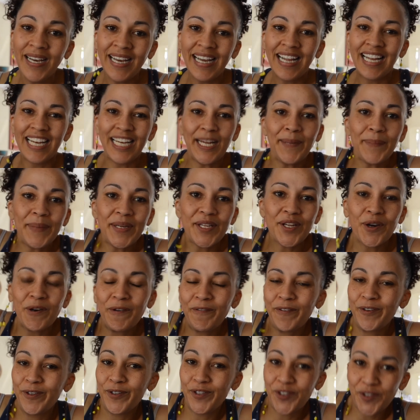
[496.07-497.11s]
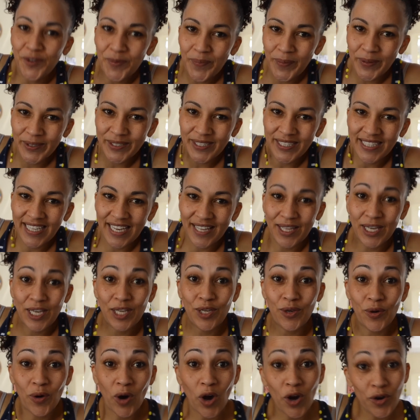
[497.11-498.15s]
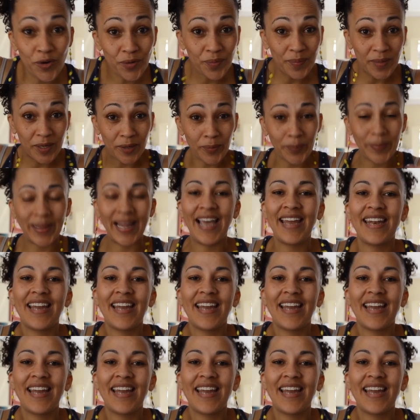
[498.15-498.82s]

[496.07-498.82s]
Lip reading: Let me know if you do put together your own meal plan.